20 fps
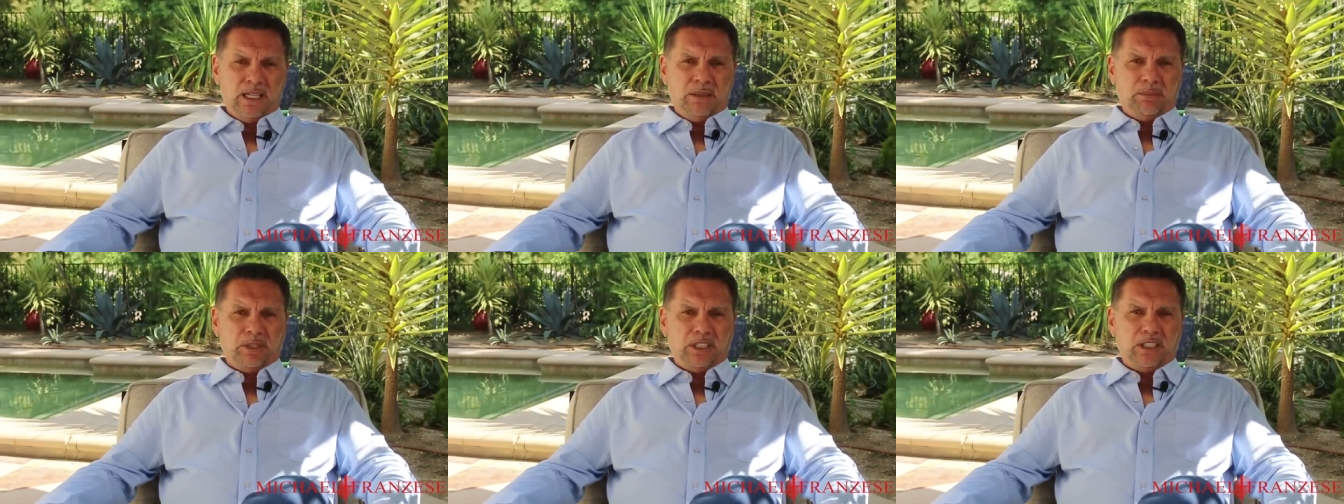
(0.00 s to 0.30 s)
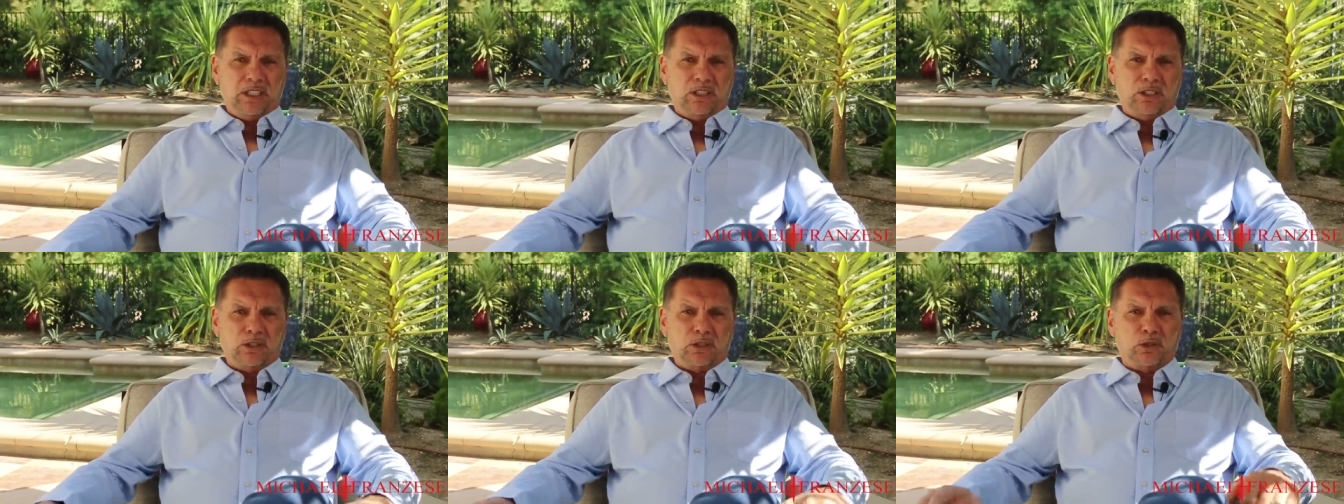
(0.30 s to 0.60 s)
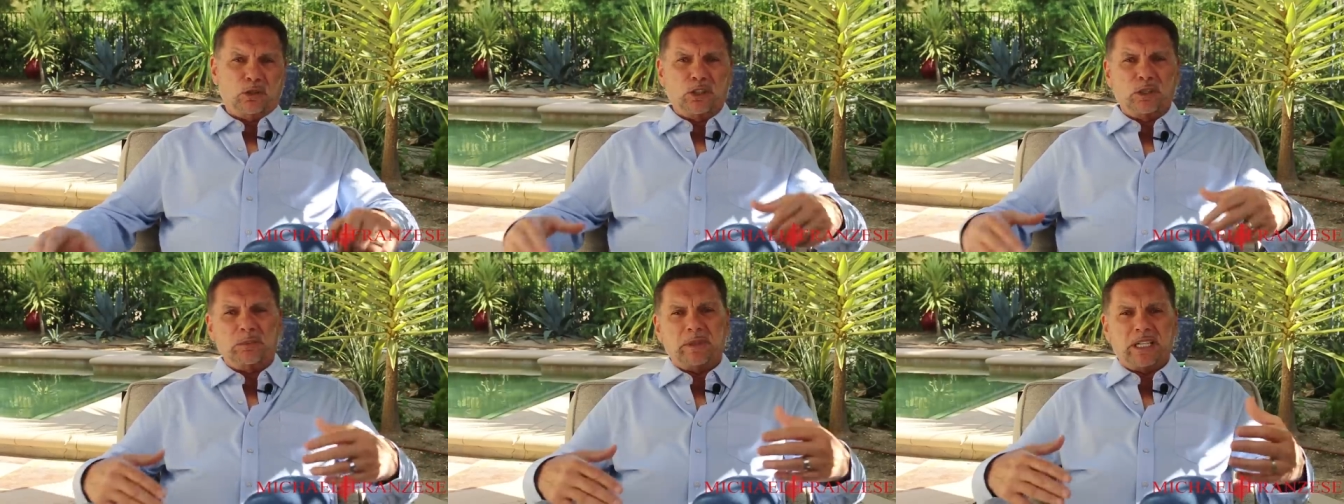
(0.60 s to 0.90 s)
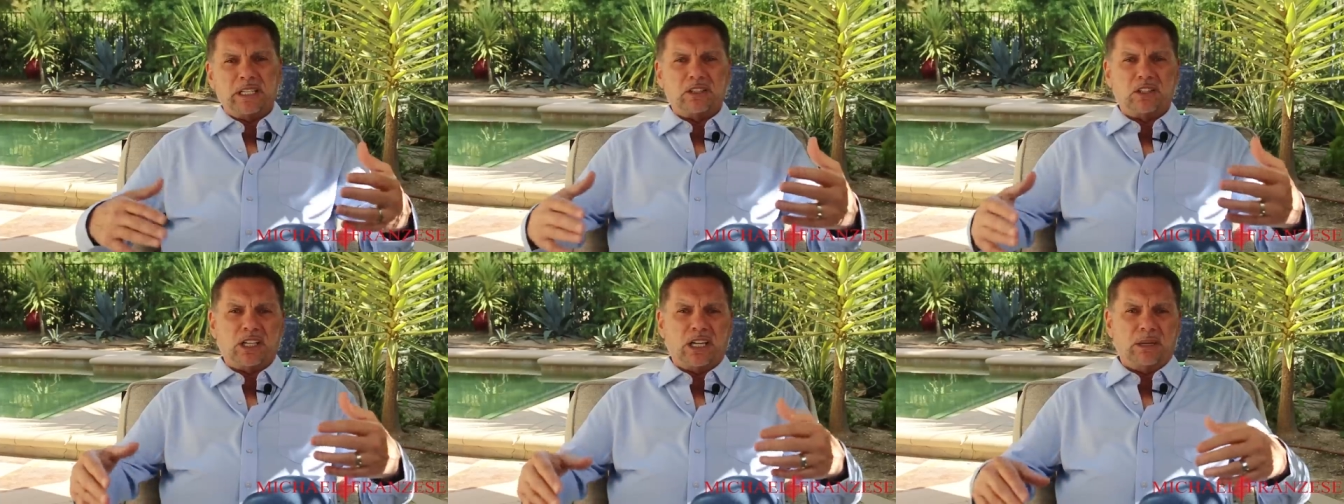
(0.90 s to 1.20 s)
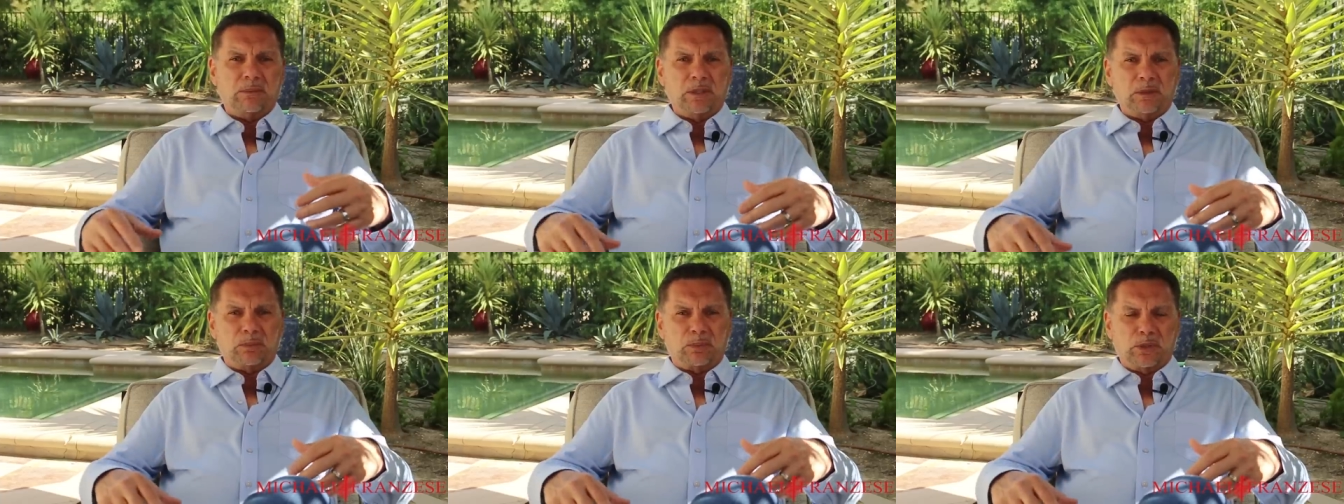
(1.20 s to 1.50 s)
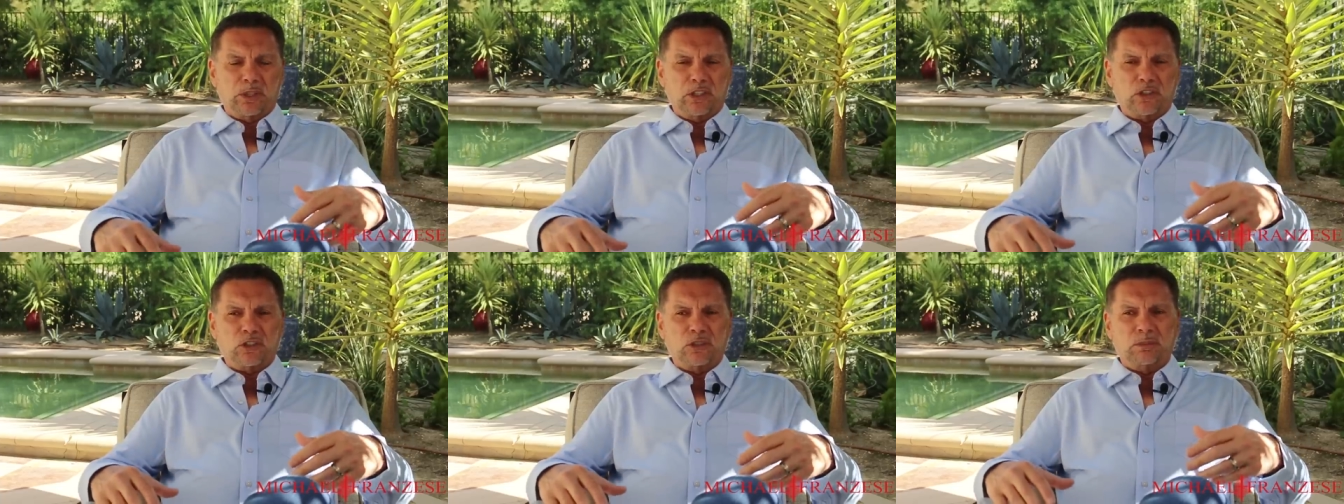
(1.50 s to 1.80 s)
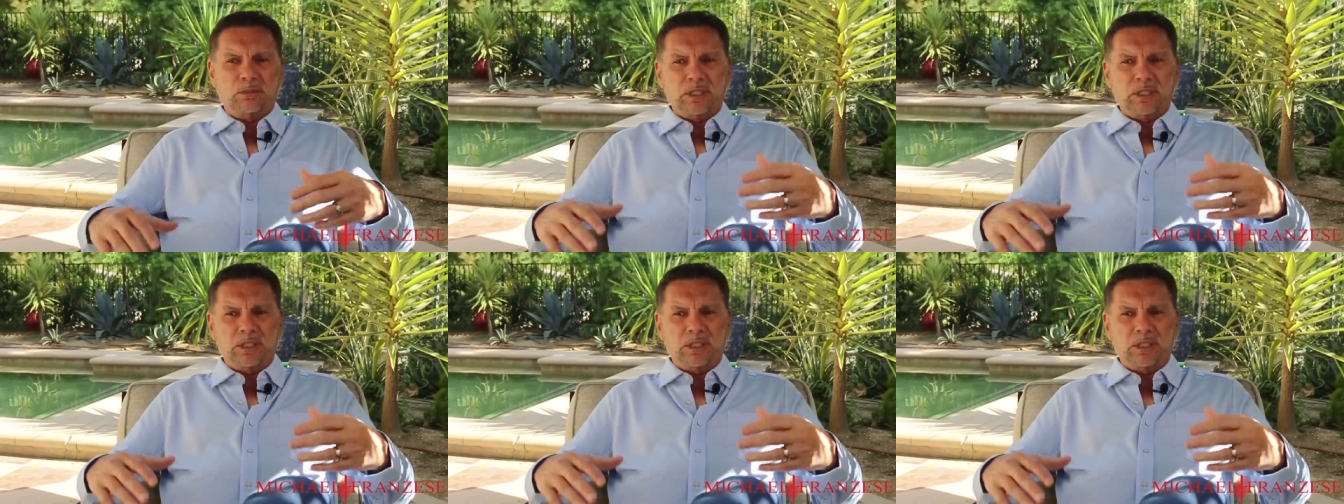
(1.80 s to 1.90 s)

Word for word: But you know, during my time in prison,